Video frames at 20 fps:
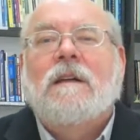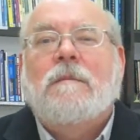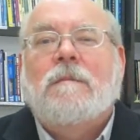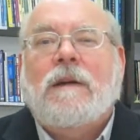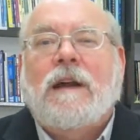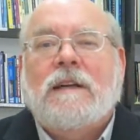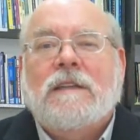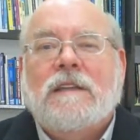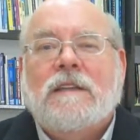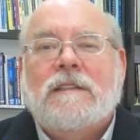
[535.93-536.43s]

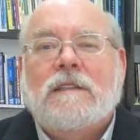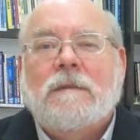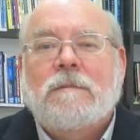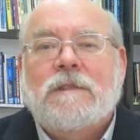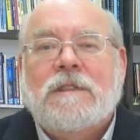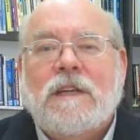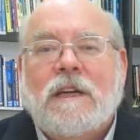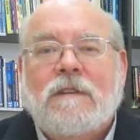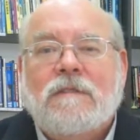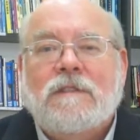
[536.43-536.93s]
Projects
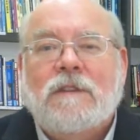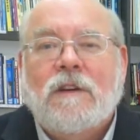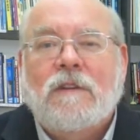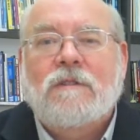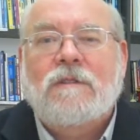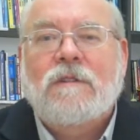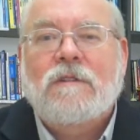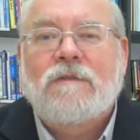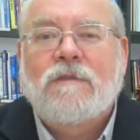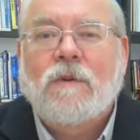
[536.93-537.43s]
themselves go
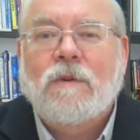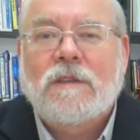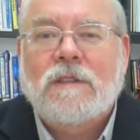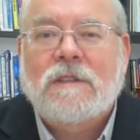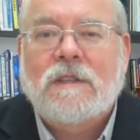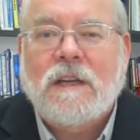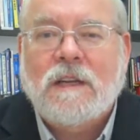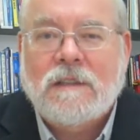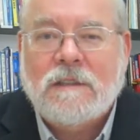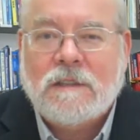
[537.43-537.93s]
through 4
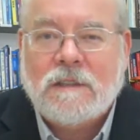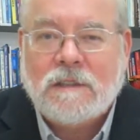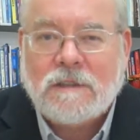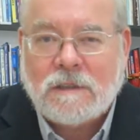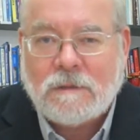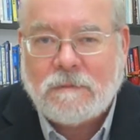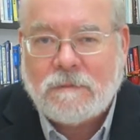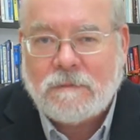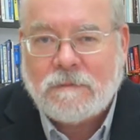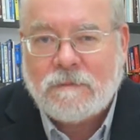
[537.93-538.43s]

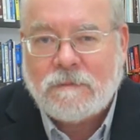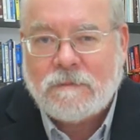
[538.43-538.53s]
stages.